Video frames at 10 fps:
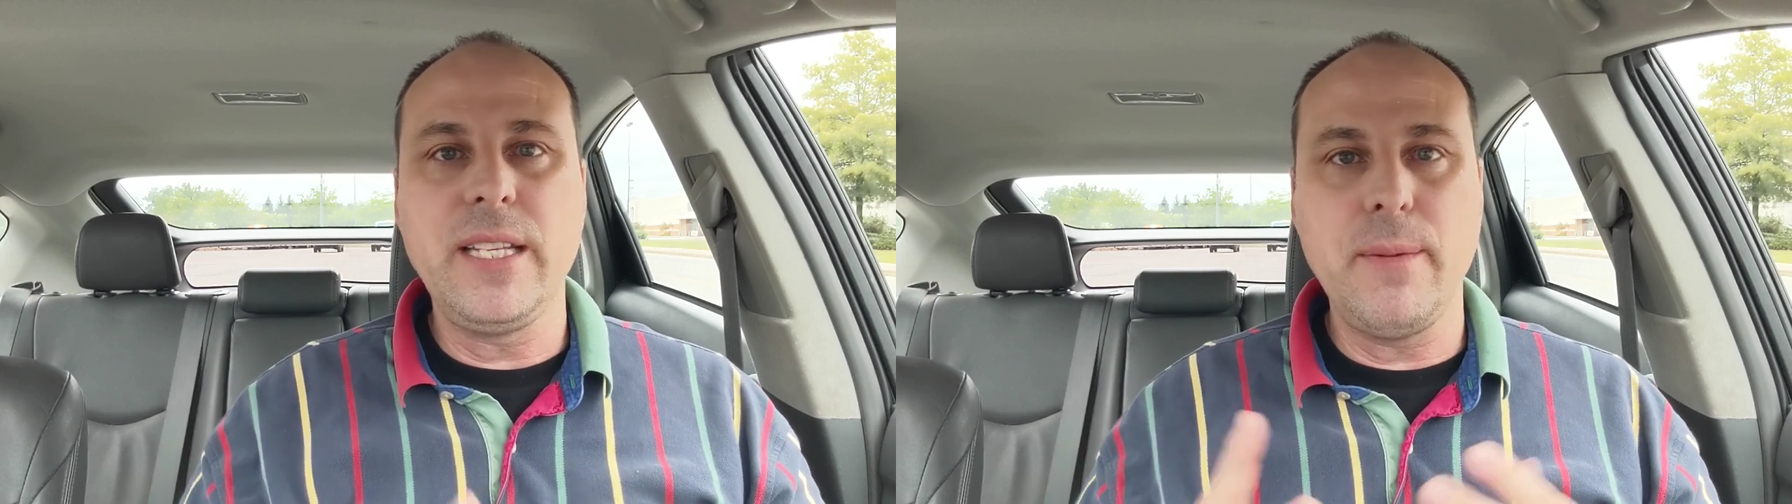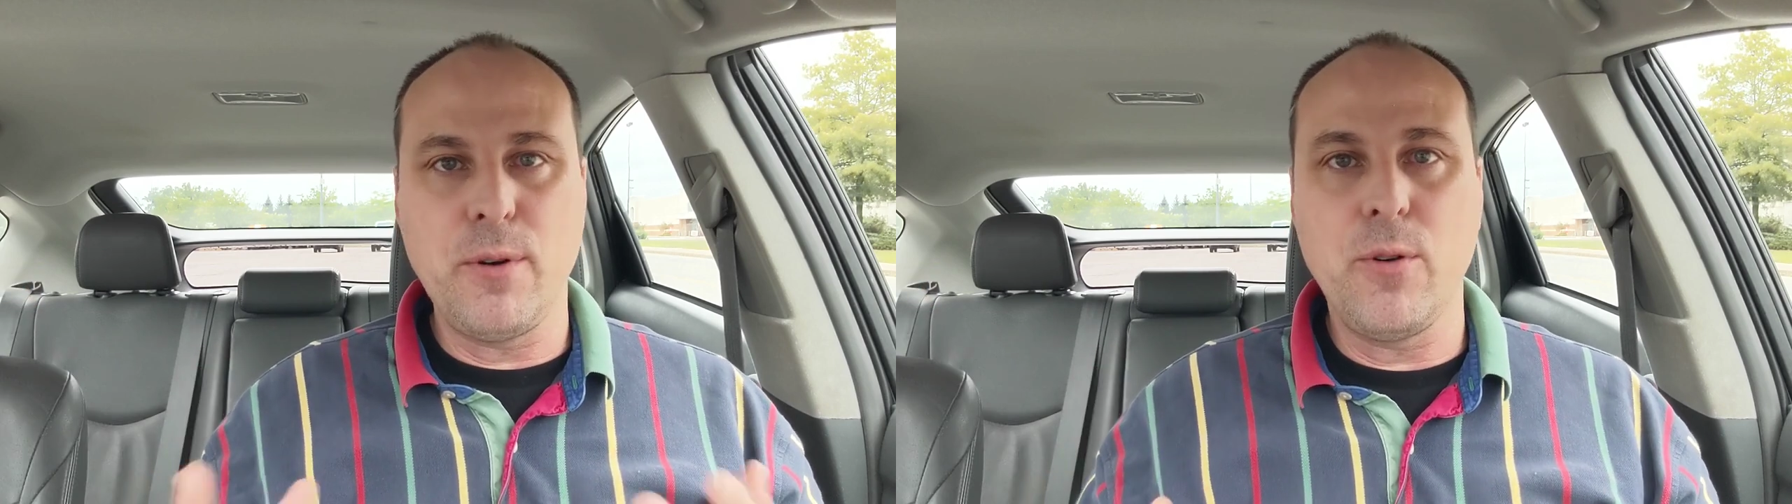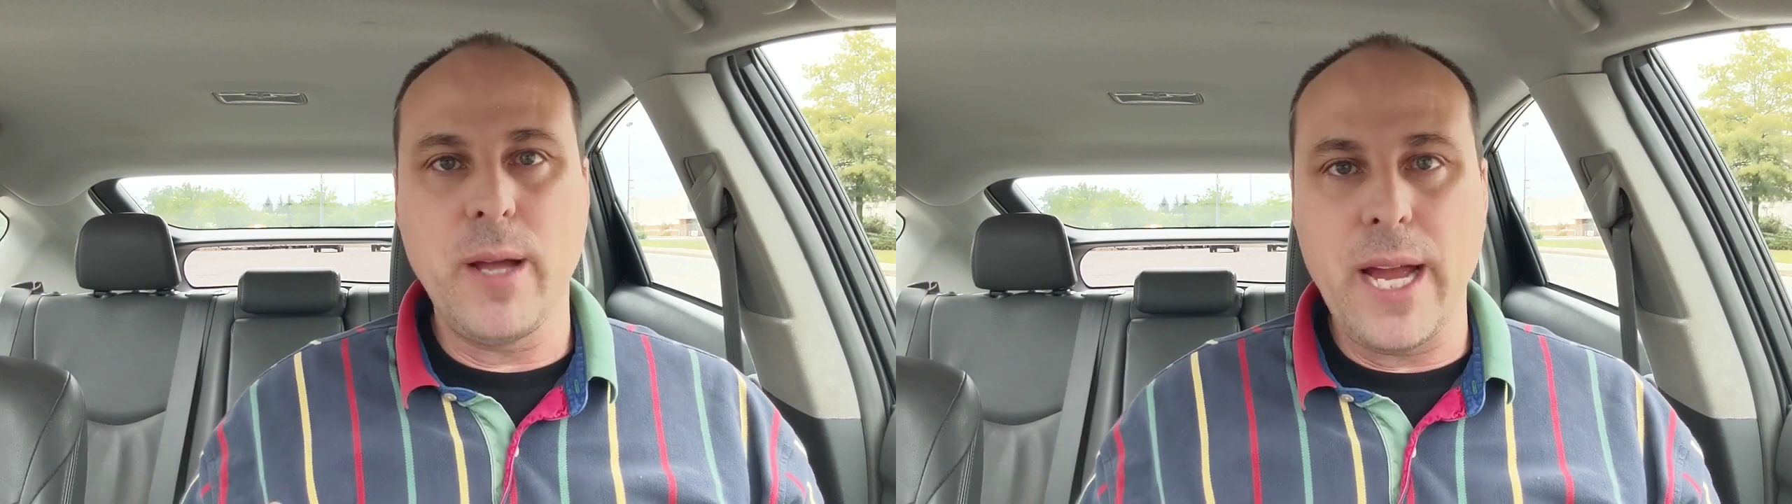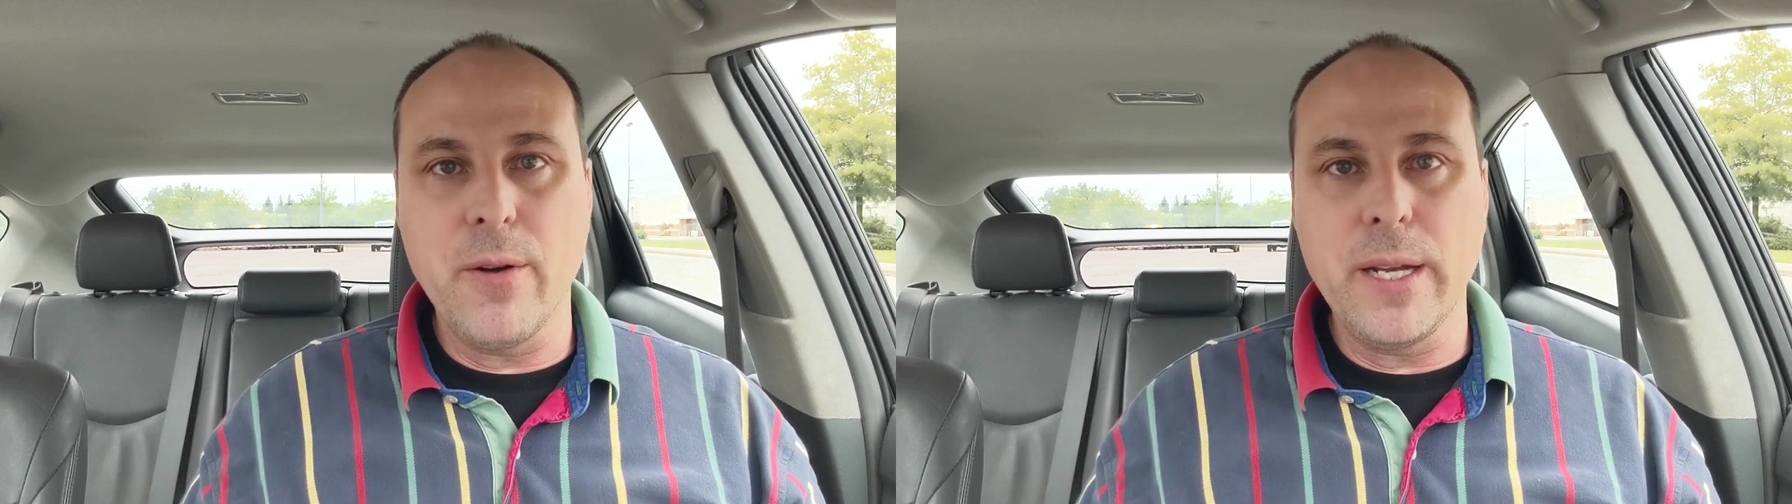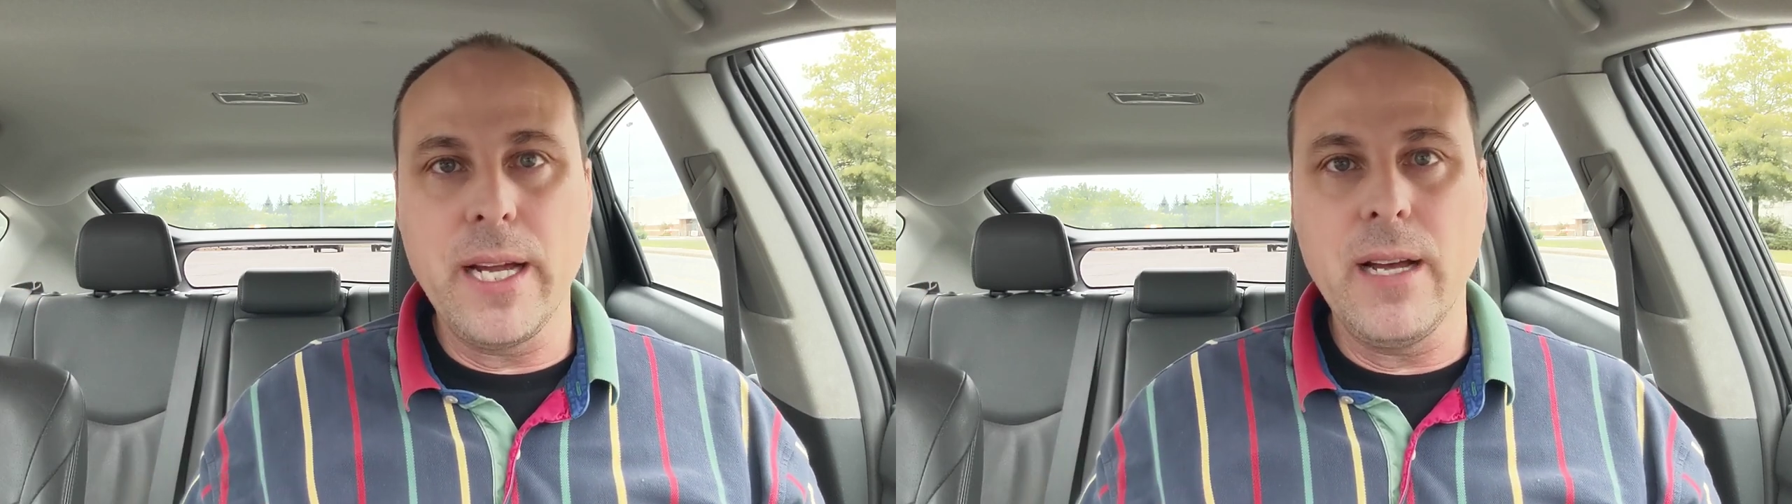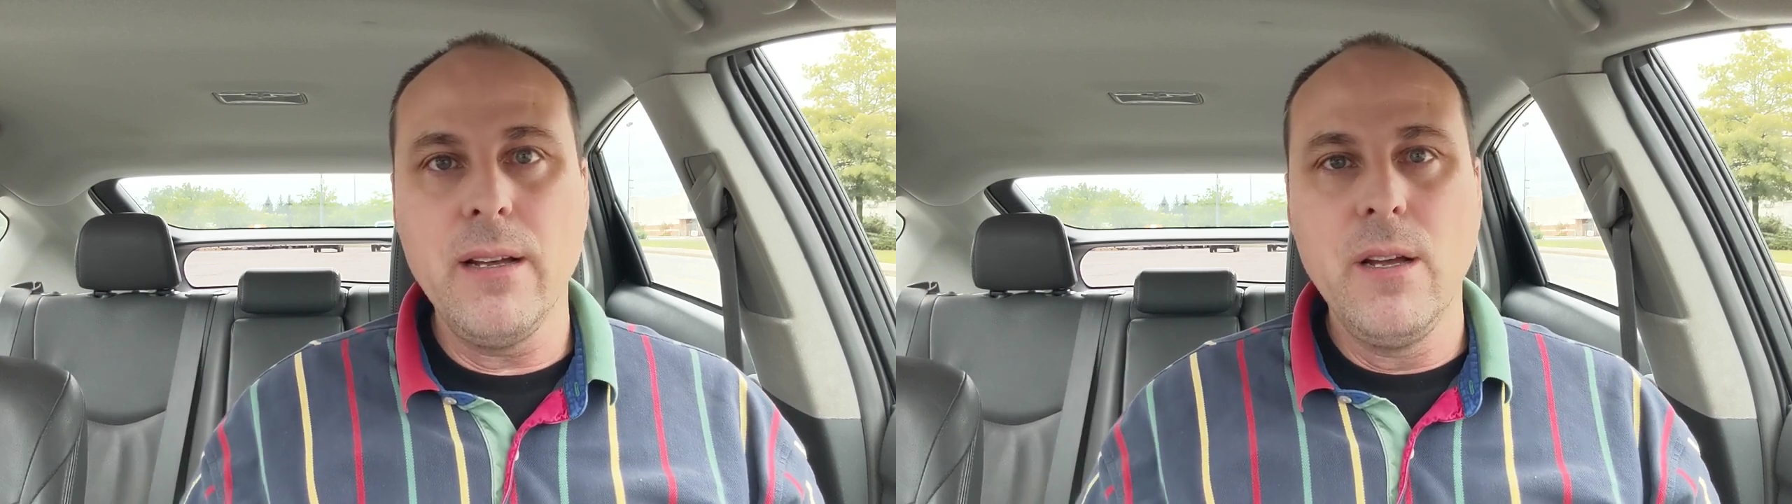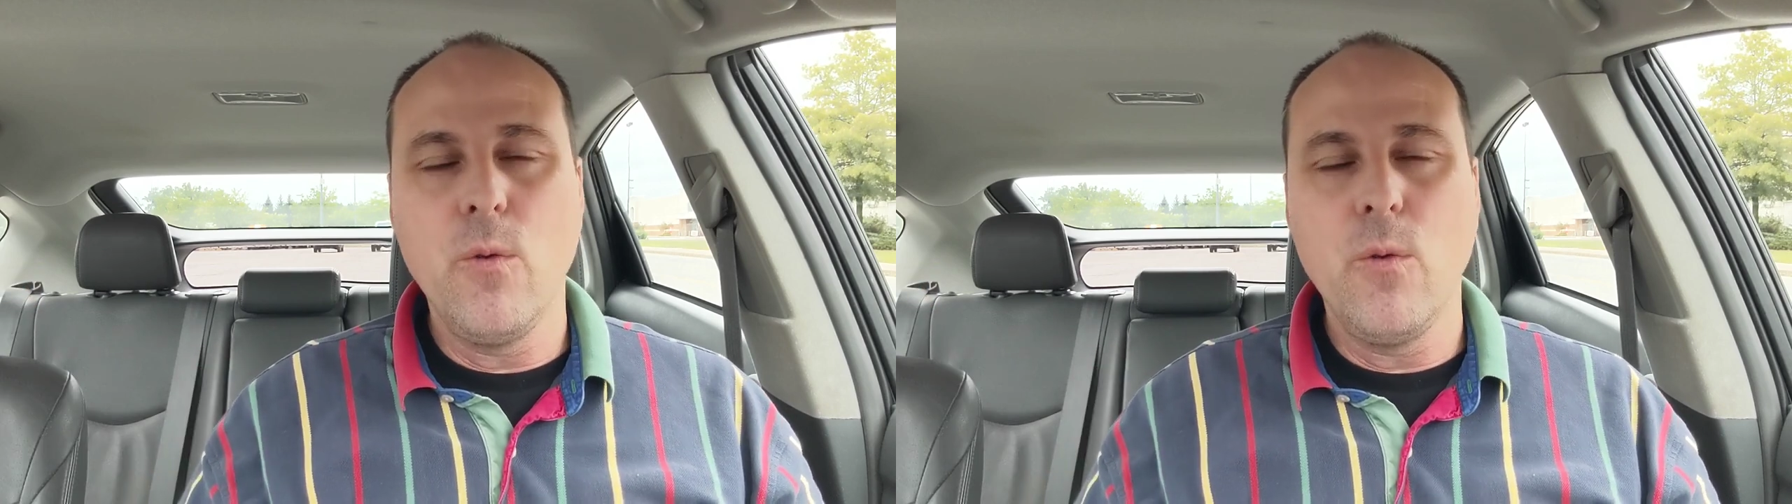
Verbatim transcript: typical area